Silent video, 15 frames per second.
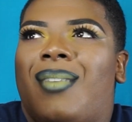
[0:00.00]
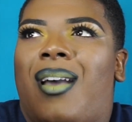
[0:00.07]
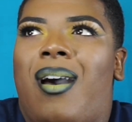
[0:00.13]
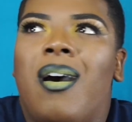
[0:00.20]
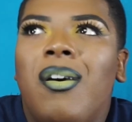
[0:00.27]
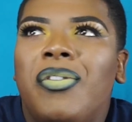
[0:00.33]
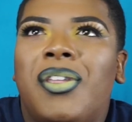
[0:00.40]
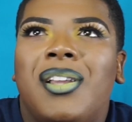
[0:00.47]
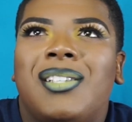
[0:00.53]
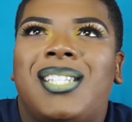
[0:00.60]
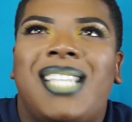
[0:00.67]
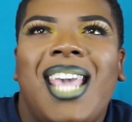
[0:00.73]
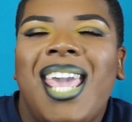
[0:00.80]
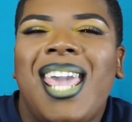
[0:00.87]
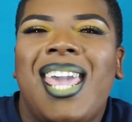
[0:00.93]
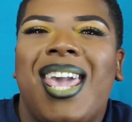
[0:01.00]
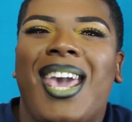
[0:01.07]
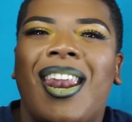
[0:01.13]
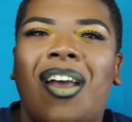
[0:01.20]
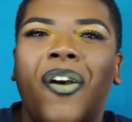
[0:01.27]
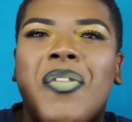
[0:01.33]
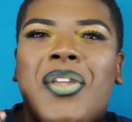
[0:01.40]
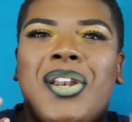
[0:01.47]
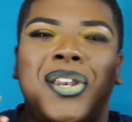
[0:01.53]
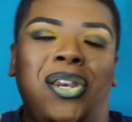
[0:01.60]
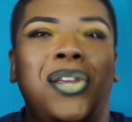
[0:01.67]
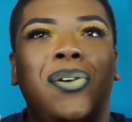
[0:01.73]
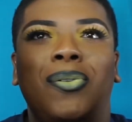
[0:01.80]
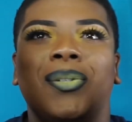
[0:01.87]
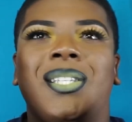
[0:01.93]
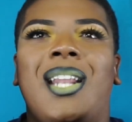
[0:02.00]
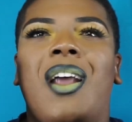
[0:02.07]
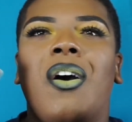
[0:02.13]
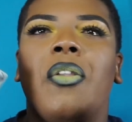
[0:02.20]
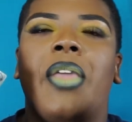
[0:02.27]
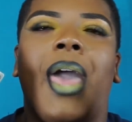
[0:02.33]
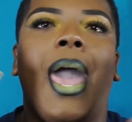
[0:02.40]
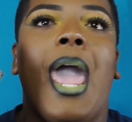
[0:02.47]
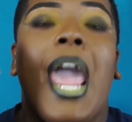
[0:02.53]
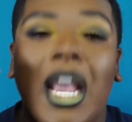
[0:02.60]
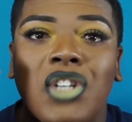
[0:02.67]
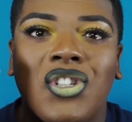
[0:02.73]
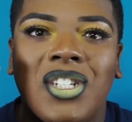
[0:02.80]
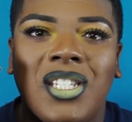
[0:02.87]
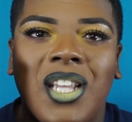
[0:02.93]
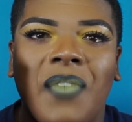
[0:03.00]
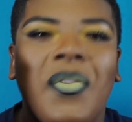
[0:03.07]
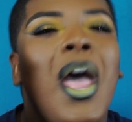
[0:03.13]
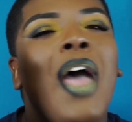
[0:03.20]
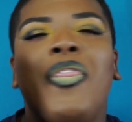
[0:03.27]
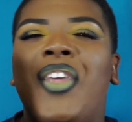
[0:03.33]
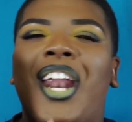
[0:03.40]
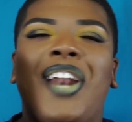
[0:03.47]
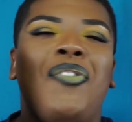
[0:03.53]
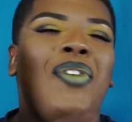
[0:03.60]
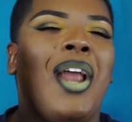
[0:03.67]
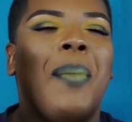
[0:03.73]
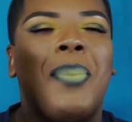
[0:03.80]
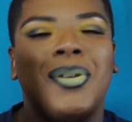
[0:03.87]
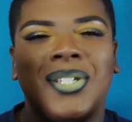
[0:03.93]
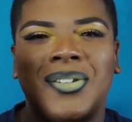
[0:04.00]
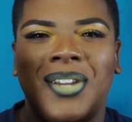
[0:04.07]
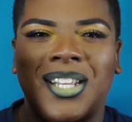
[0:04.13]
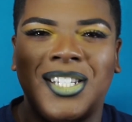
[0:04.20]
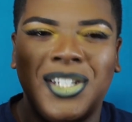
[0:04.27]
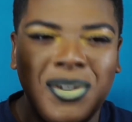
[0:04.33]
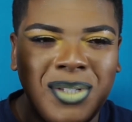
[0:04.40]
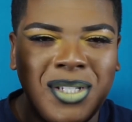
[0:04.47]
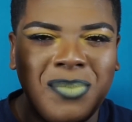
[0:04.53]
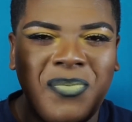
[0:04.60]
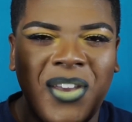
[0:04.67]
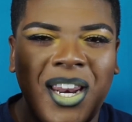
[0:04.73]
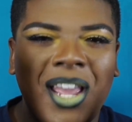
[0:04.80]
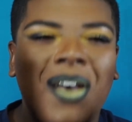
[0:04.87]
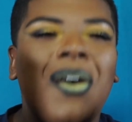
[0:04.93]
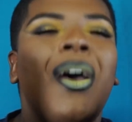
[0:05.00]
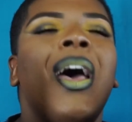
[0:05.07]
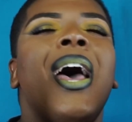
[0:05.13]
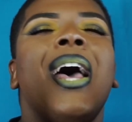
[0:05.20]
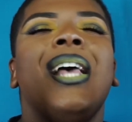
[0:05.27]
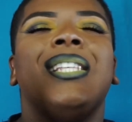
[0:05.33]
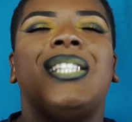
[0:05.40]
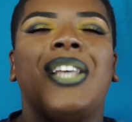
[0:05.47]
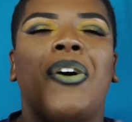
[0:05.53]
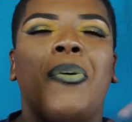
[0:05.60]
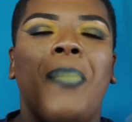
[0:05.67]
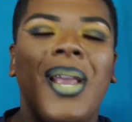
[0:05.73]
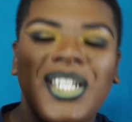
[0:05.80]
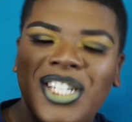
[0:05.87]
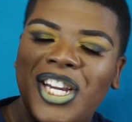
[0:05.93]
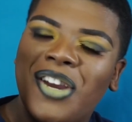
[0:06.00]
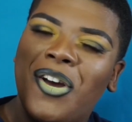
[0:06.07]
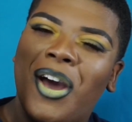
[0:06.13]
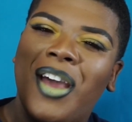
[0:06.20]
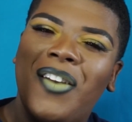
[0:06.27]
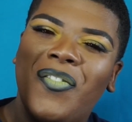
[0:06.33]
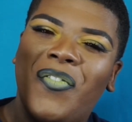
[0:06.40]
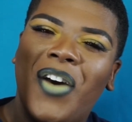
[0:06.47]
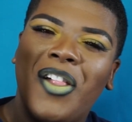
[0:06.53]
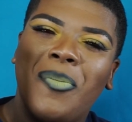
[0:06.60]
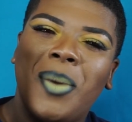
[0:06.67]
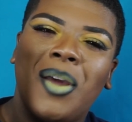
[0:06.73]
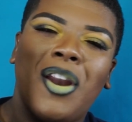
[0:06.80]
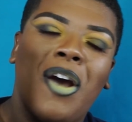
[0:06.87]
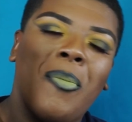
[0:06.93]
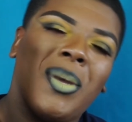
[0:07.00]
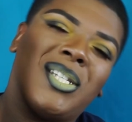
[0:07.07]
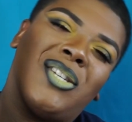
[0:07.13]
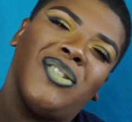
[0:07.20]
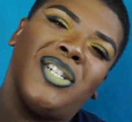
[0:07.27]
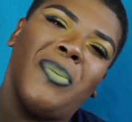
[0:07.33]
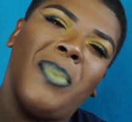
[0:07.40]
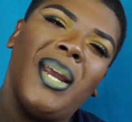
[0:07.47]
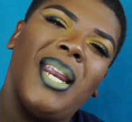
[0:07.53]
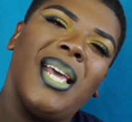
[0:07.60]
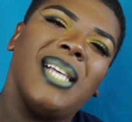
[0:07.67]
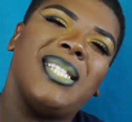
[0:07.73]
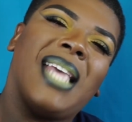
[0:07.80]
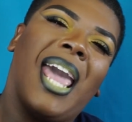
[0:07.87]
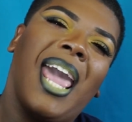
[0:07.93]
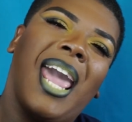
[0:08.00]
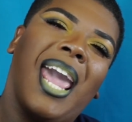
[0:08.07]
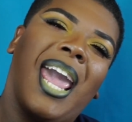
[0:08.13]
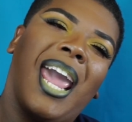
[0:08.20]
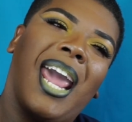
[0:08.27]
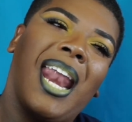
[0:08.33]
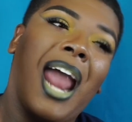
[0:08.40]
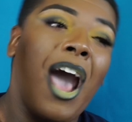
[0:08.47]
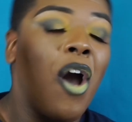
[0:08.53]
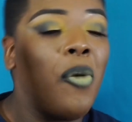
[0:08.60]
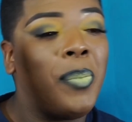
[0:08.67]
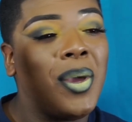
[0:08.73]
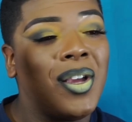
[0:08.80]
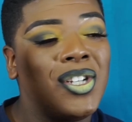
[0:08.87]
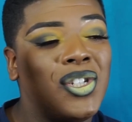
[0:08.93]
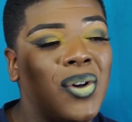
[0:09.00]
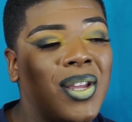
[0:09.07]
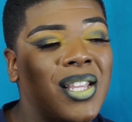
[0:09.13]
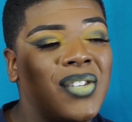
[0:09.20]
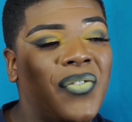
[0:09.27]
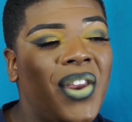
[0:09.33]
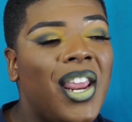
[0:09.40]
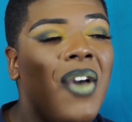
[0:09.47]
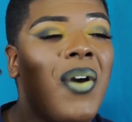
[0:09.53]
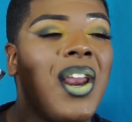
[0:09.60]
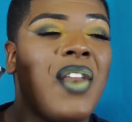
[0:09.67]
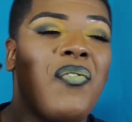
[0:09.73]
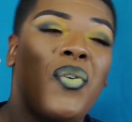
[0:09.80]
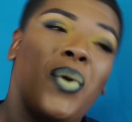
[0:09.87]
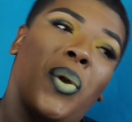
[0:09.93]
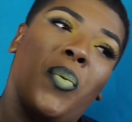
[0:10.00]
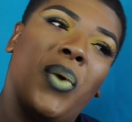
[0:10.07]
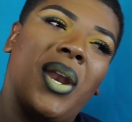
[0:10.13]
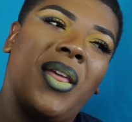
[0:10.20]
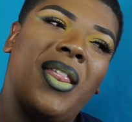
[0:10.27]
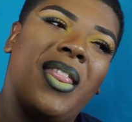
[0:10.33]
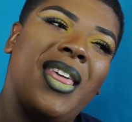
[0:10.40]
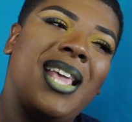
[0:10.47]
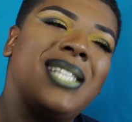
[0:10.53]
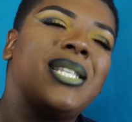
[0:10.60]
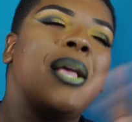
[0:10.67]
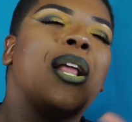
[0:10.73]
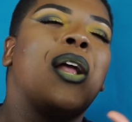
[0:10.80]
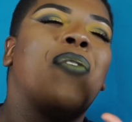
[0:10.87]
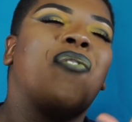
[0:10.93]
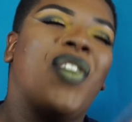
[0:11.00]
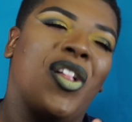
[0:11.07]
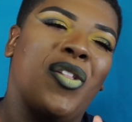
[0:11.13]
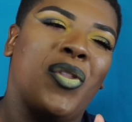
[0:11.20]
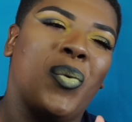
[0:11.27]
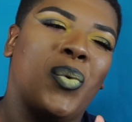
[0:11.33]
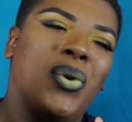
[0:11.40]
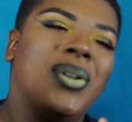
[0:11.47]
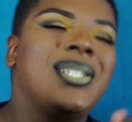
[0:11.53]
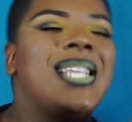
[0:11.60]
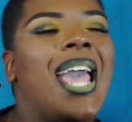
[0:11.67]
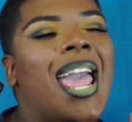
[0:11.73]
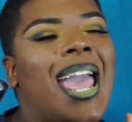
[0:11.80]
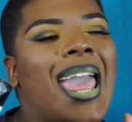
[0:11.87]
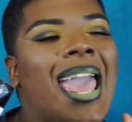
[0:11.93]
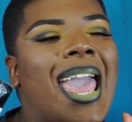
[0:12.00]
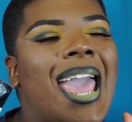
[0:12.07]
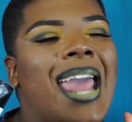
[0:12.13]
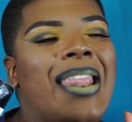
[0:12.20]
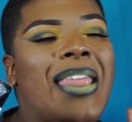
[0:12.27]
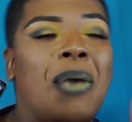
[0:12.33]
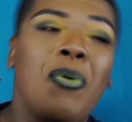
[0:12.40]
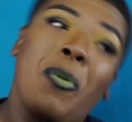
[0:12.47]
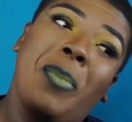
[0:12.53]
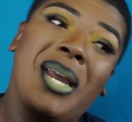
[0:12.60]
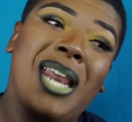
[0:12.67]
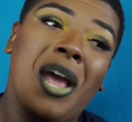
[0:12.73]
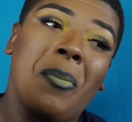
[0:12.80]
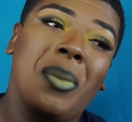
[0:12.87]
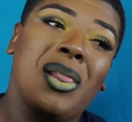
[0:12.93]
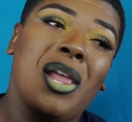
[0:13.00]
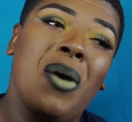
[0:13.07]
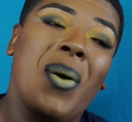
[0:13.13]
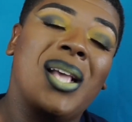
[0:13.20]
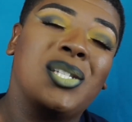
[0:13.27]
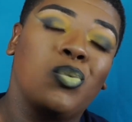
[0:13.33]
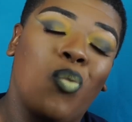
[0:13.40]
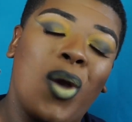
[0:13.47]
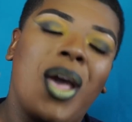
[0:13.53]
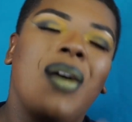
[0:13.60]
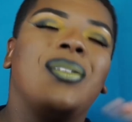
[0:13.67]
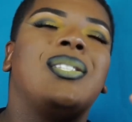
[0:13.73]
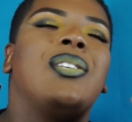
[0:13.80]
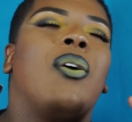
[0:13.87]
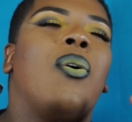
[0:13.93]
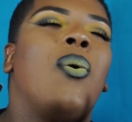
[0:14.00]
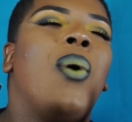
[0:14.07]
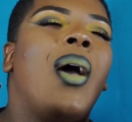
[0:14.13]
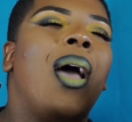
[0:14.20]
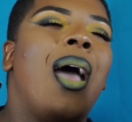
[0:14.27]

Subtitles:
all the tea and all the news and all the extra stuff that I do not post on this YouTube video. So make sure you go ahead and follow me on all my social medias. And I hope you enjoyed this video. And if you want to win one of these, follow the rules. And they will be down below as well. So